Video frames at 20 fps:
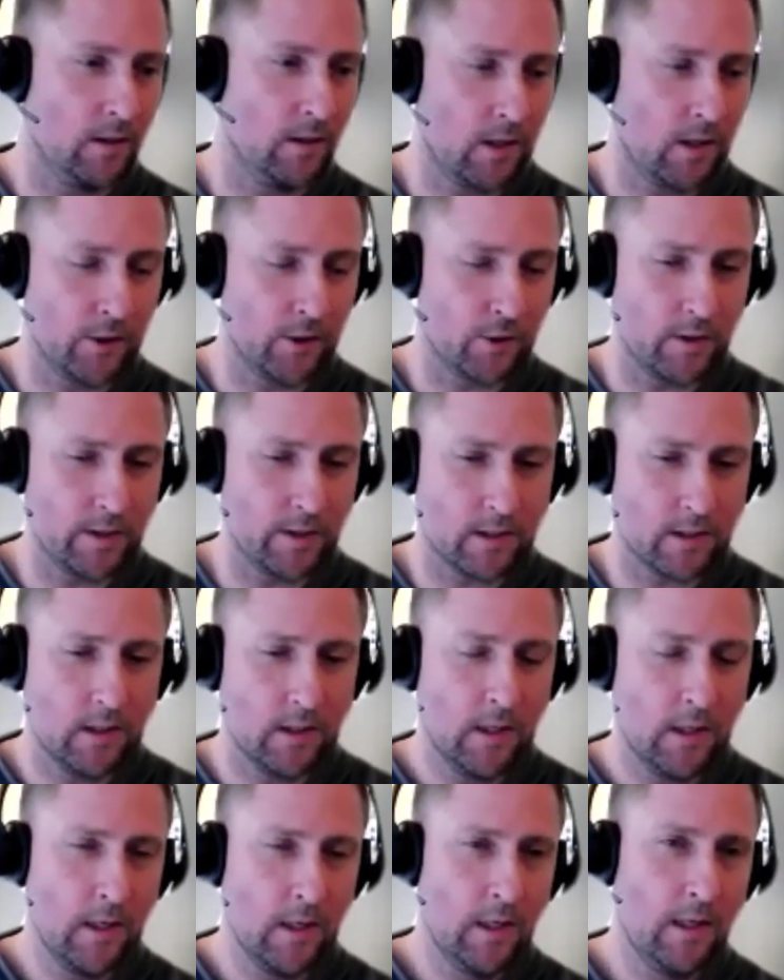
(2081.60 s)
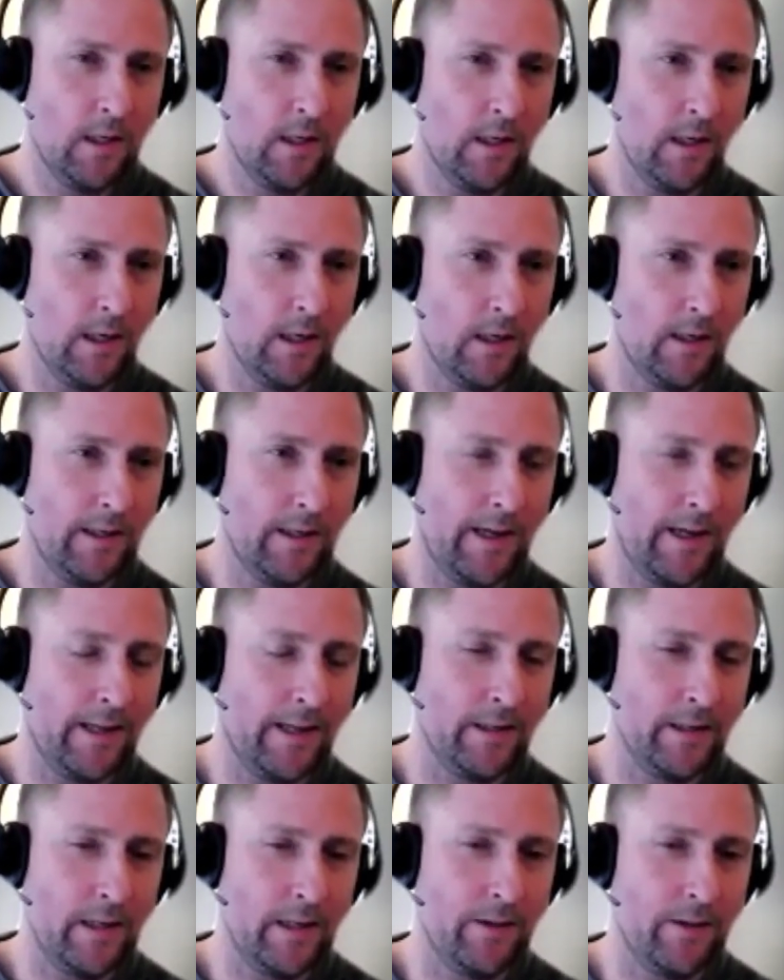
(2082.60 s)
countries.
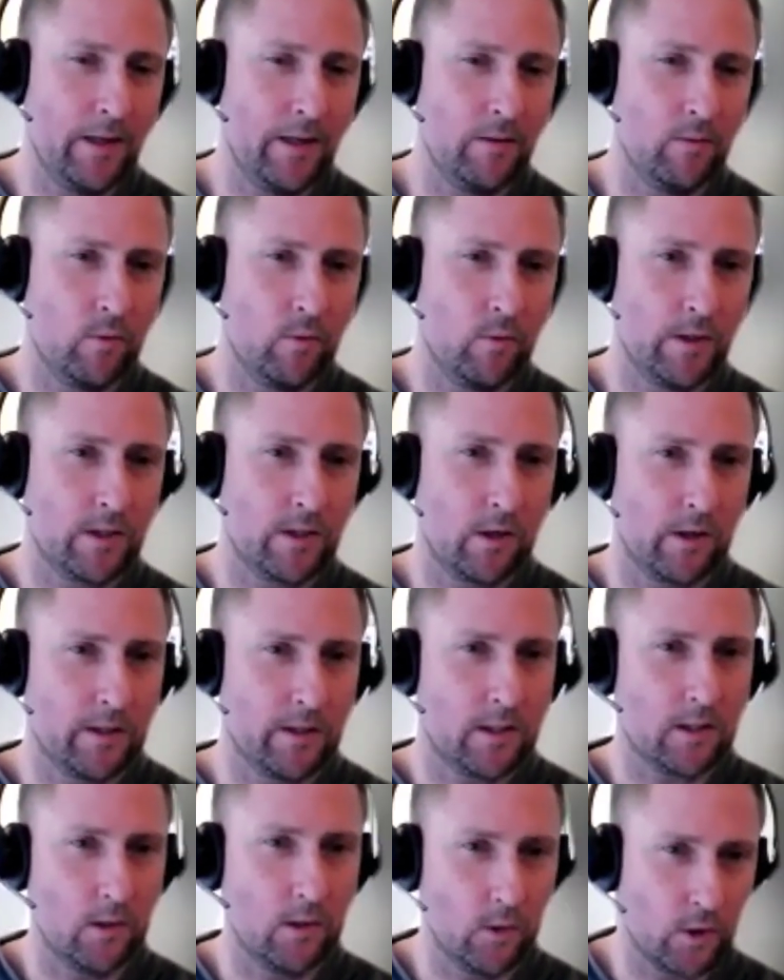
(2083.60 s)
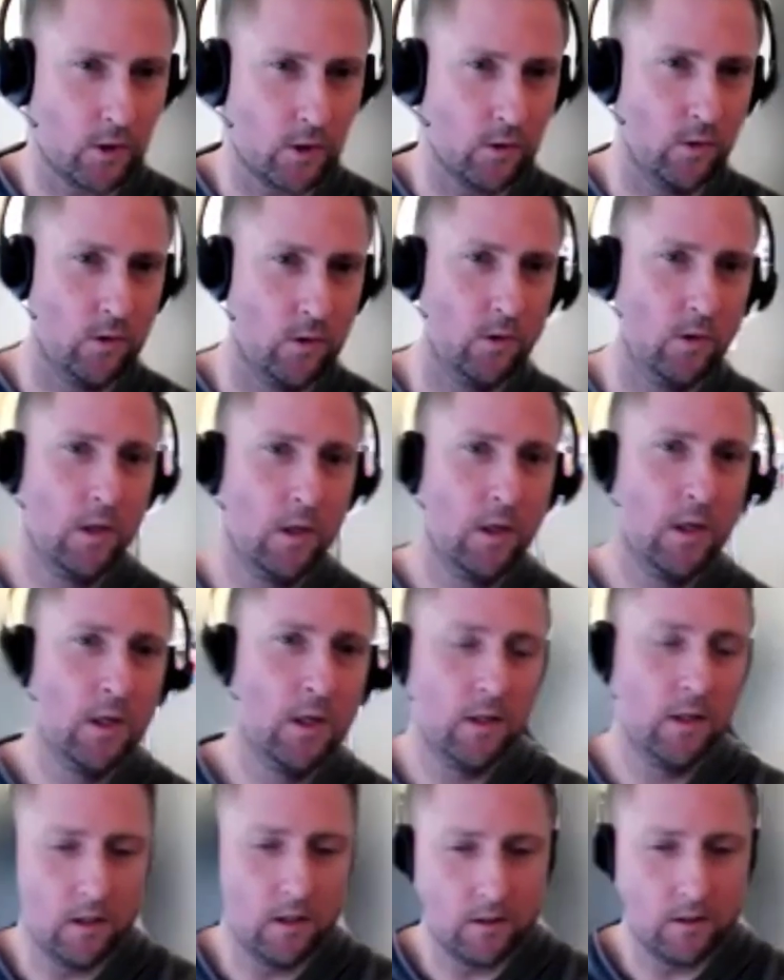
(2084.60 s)
and then we started social
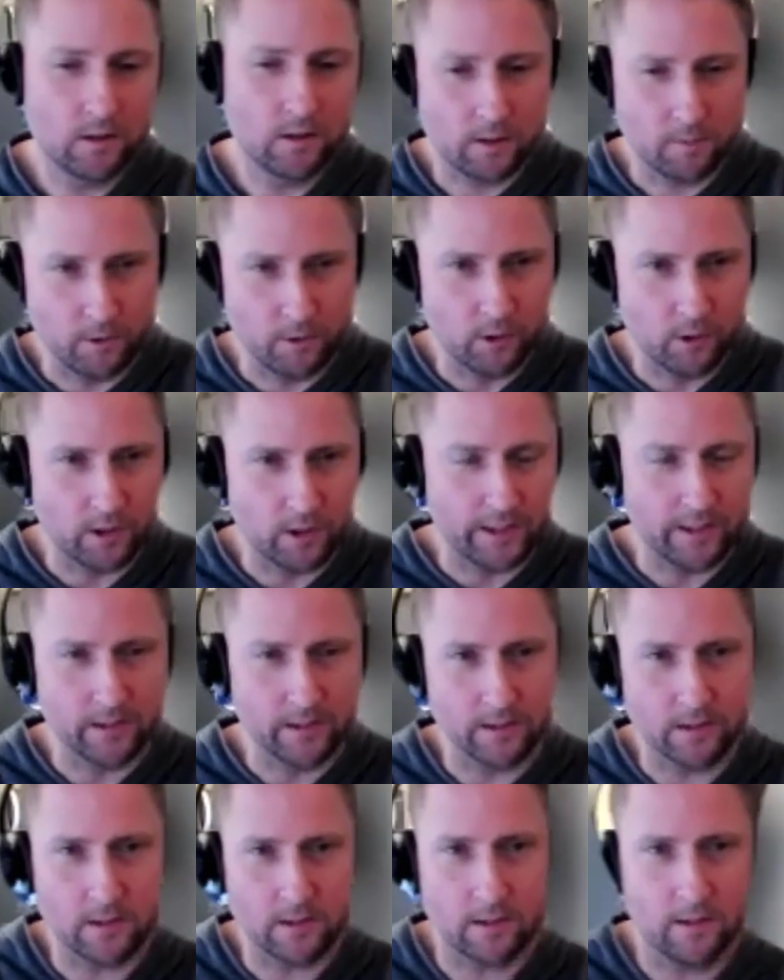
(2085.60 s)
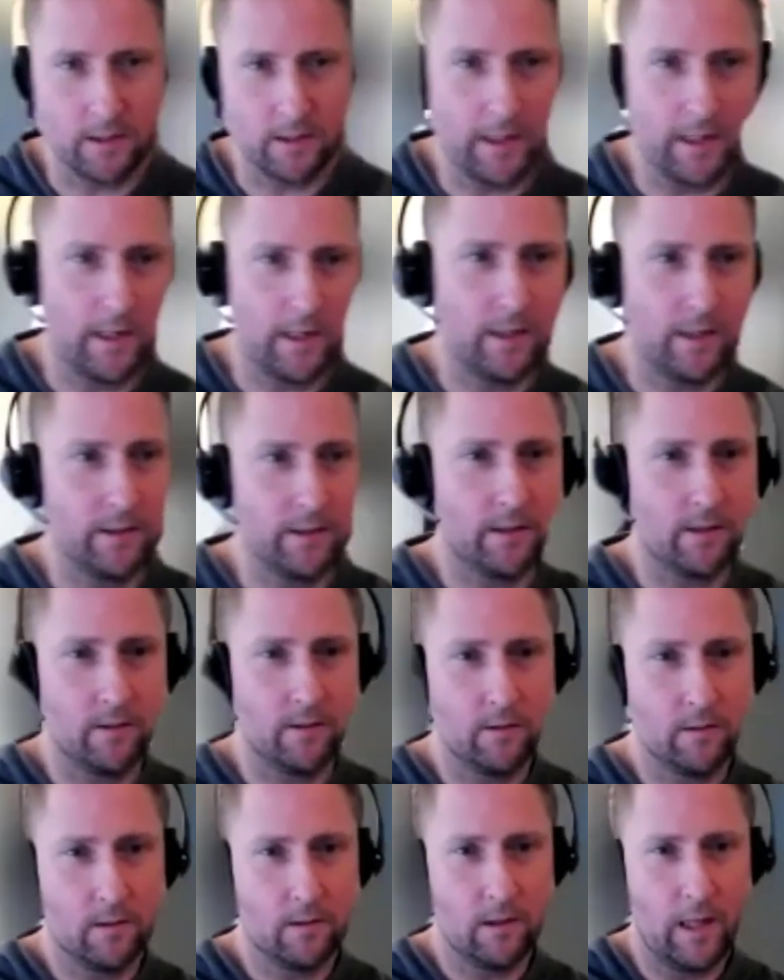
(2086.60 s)
communities and
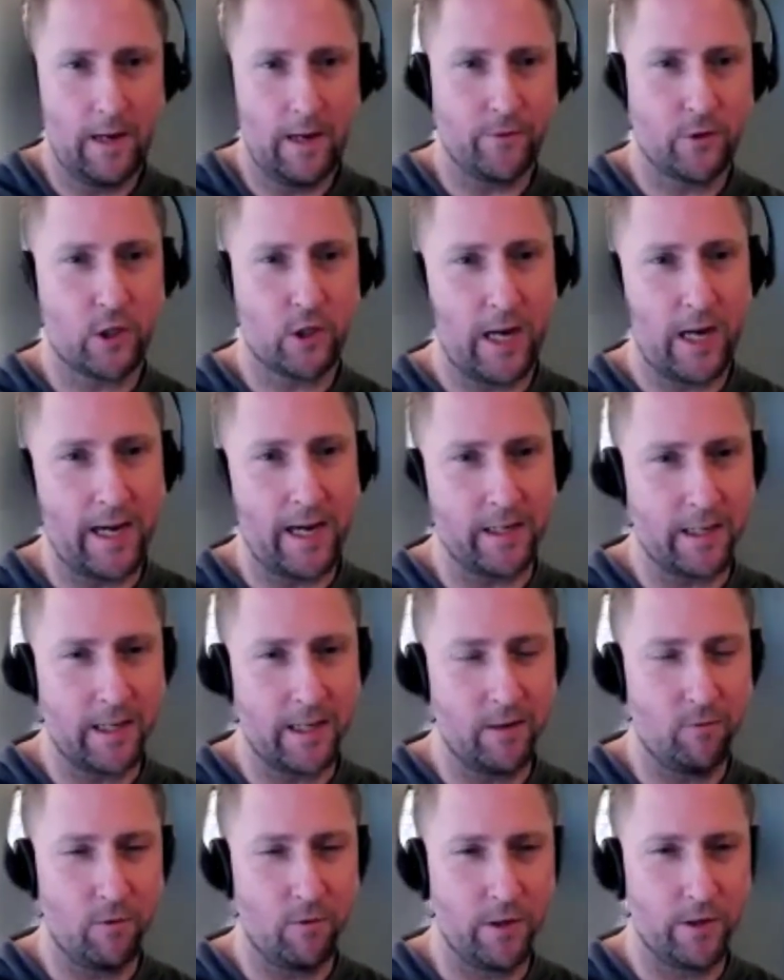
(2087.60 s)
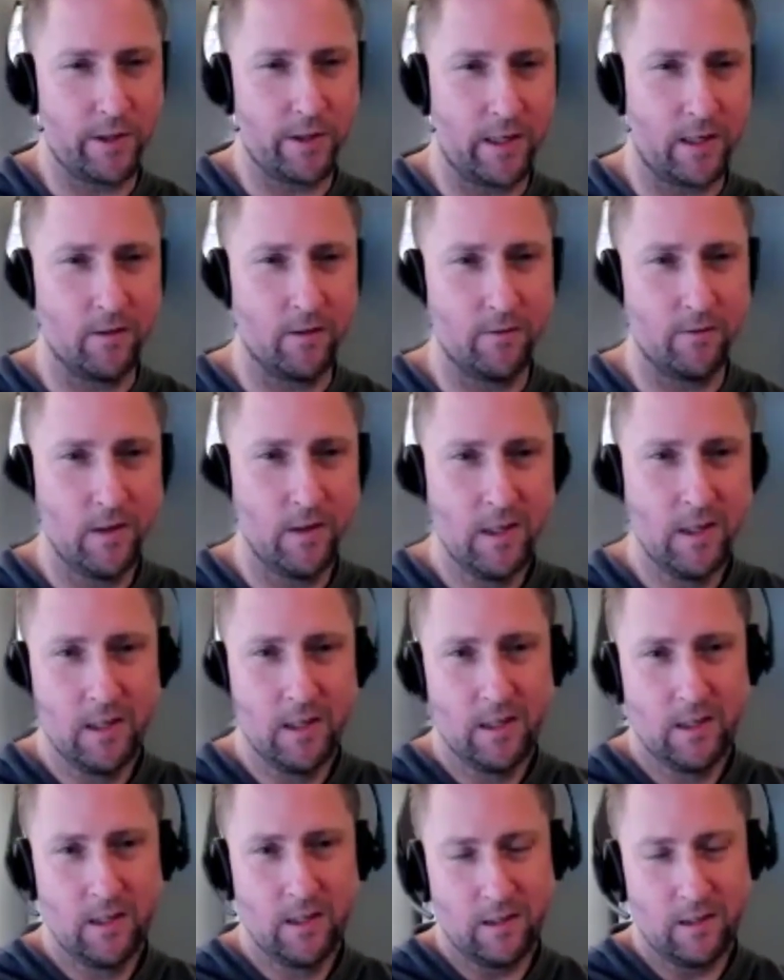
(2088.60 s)
live chat. Kind of when you think of
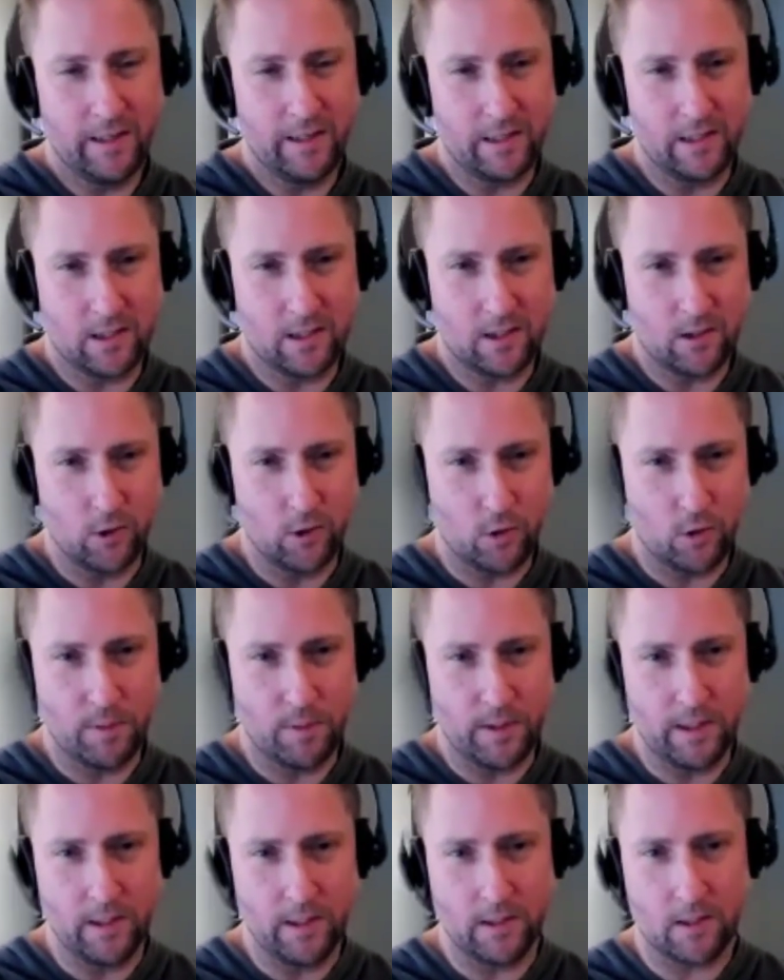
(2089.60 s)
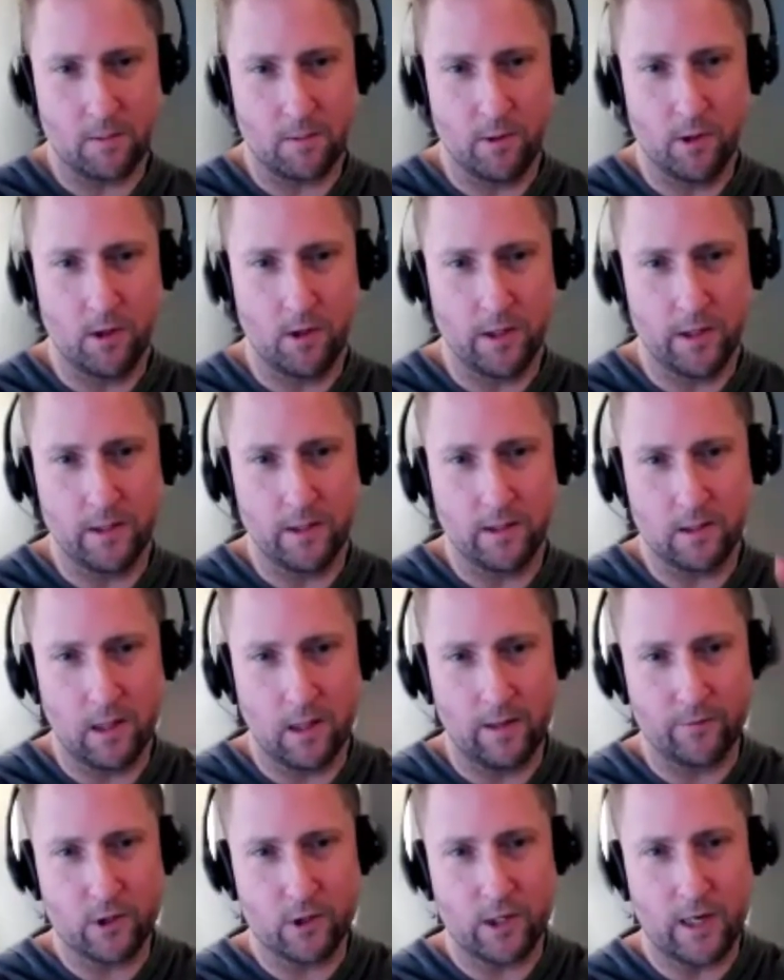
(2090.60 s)
like the social piece, communities,
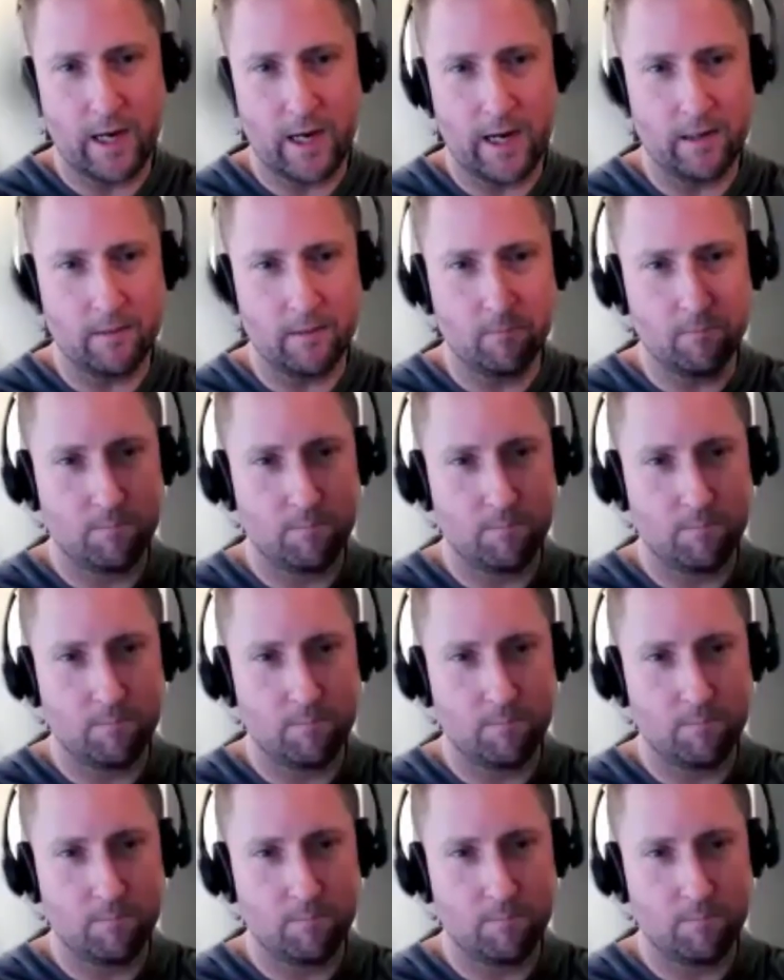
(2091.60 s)
live chat,